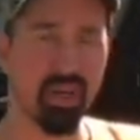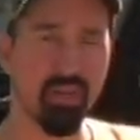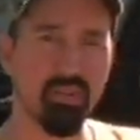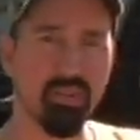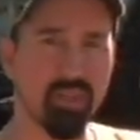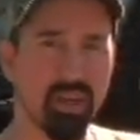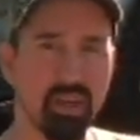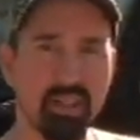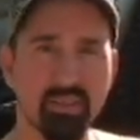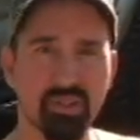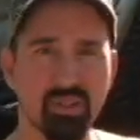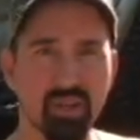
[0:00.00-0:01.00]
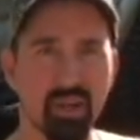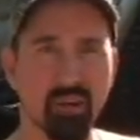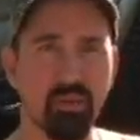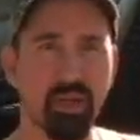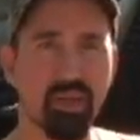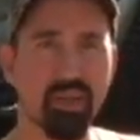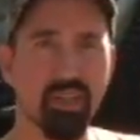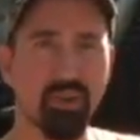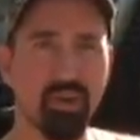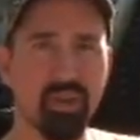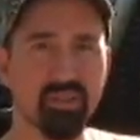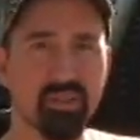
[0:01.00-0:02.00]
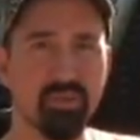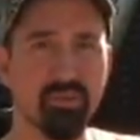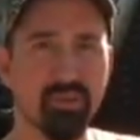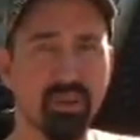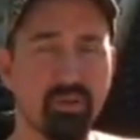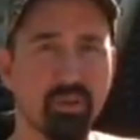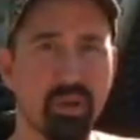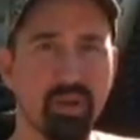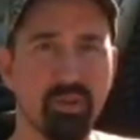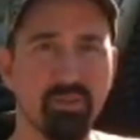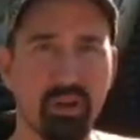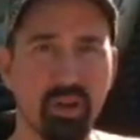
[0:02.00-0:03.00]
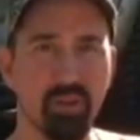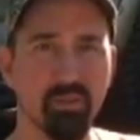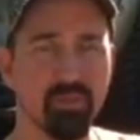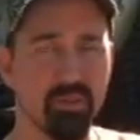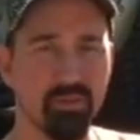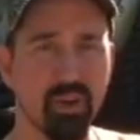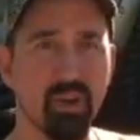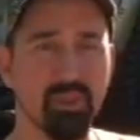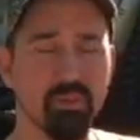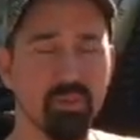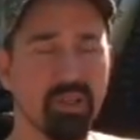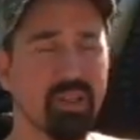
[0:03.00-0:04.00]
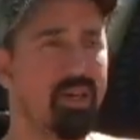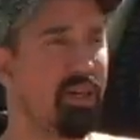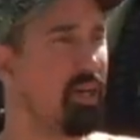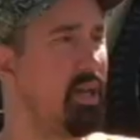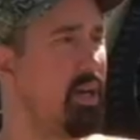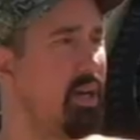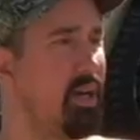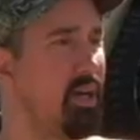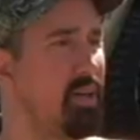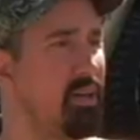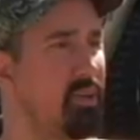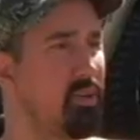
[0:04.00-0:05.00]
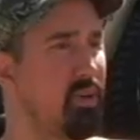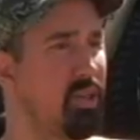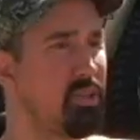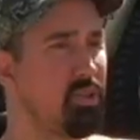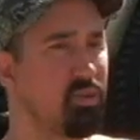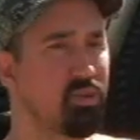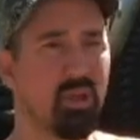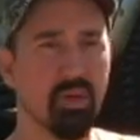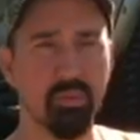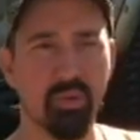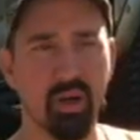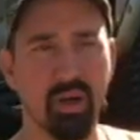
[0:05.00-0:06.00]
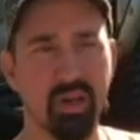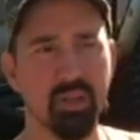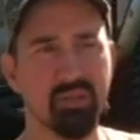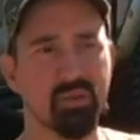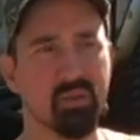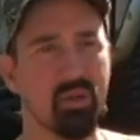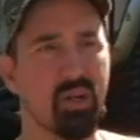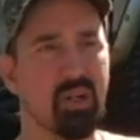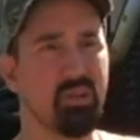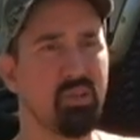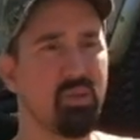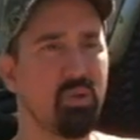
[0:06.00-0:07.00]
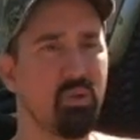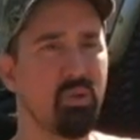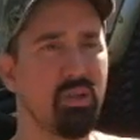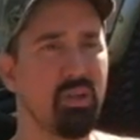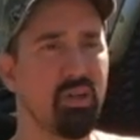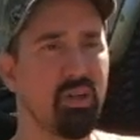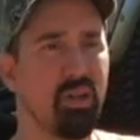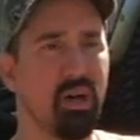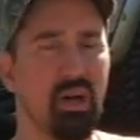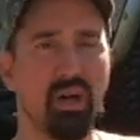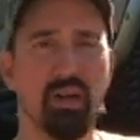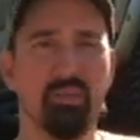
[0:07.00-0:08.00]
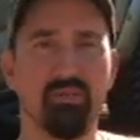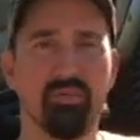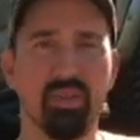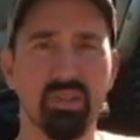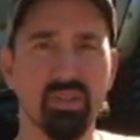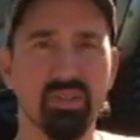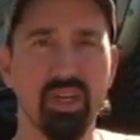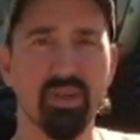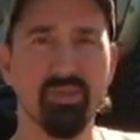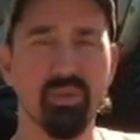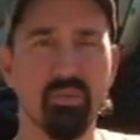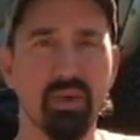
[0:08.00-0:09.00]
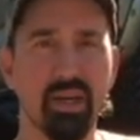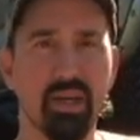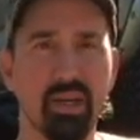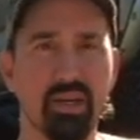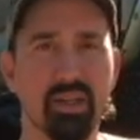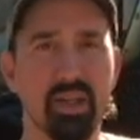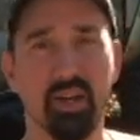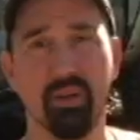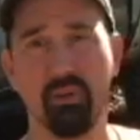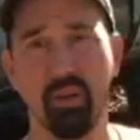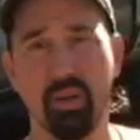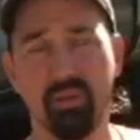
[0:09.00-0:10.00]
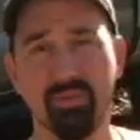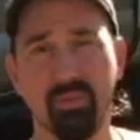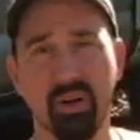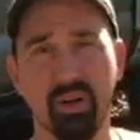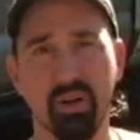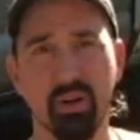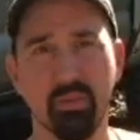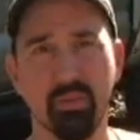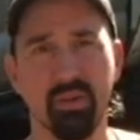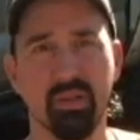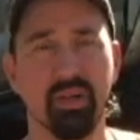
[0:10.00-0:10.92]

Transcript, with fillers: everything to try to make it interesting for everybody to follow that follows me. Uh, either I do truck mods or I do uh, fishing stuff I've made. I got a worm farm.